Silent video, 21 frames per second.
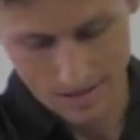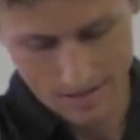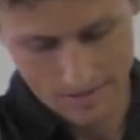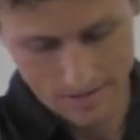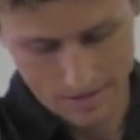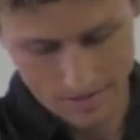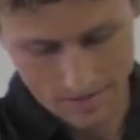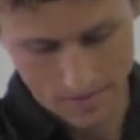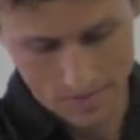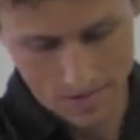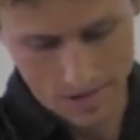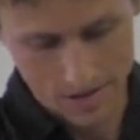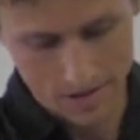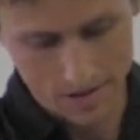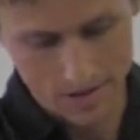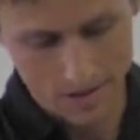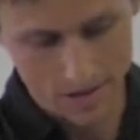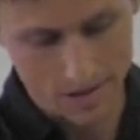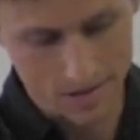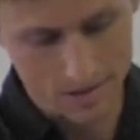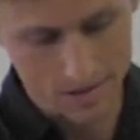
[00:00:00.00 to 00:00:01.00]
to you from 2
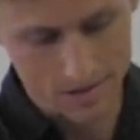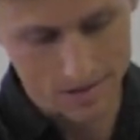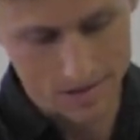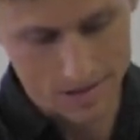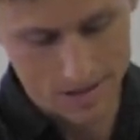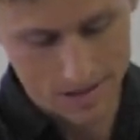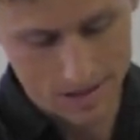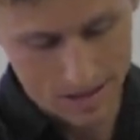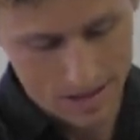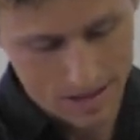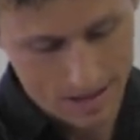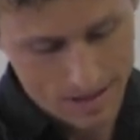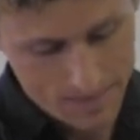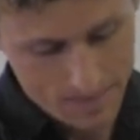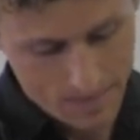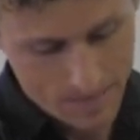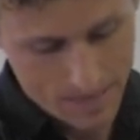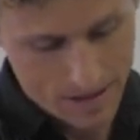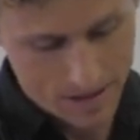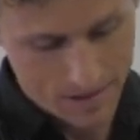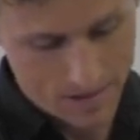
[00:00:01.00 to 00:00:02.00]
Chronicles
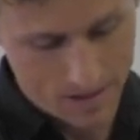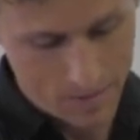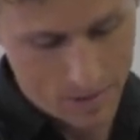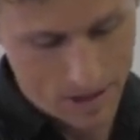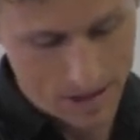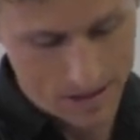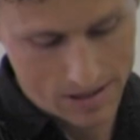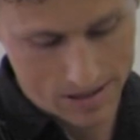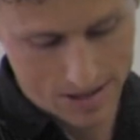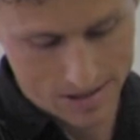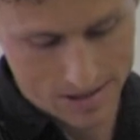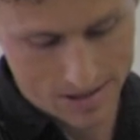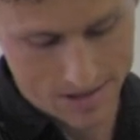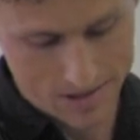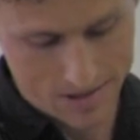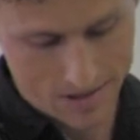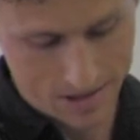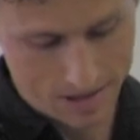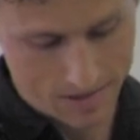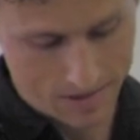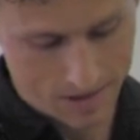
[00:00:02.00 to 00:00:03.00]
on repentance
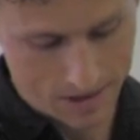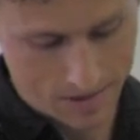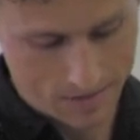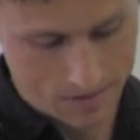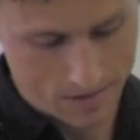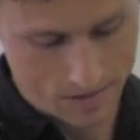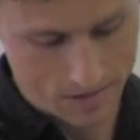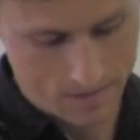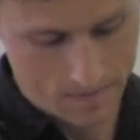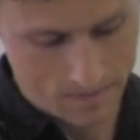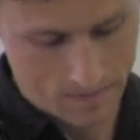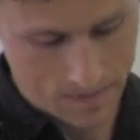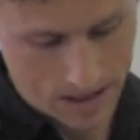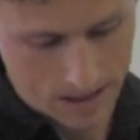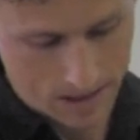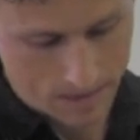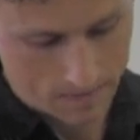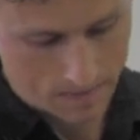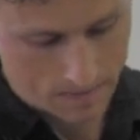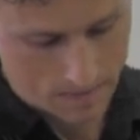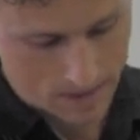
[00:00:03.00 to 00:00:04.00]
is really wonderful.
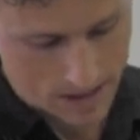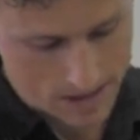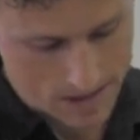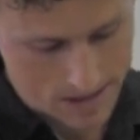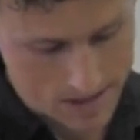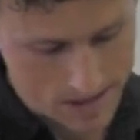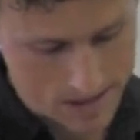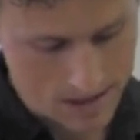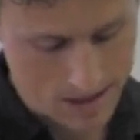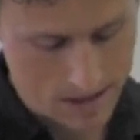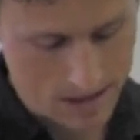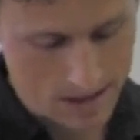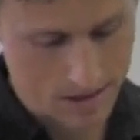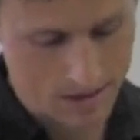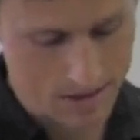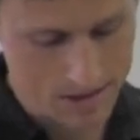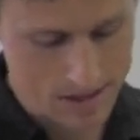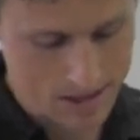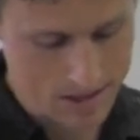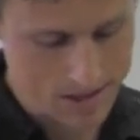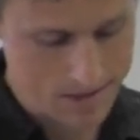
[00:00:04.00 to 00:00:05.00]
This
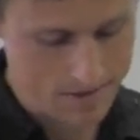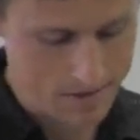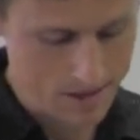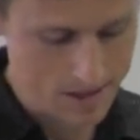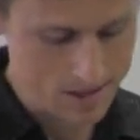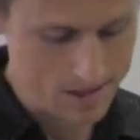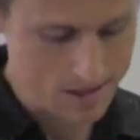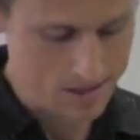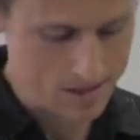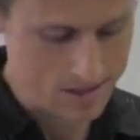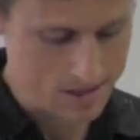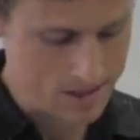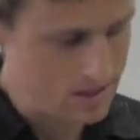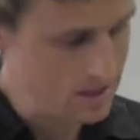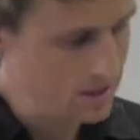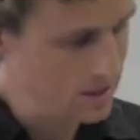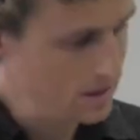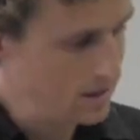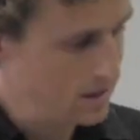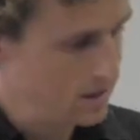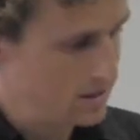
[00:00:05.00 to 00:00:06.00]
context of this
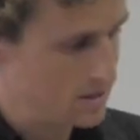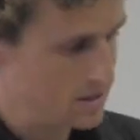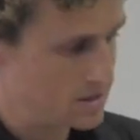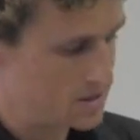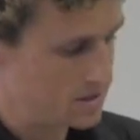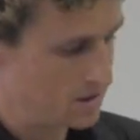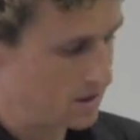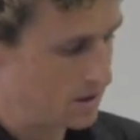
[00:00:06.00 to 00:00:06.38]
is that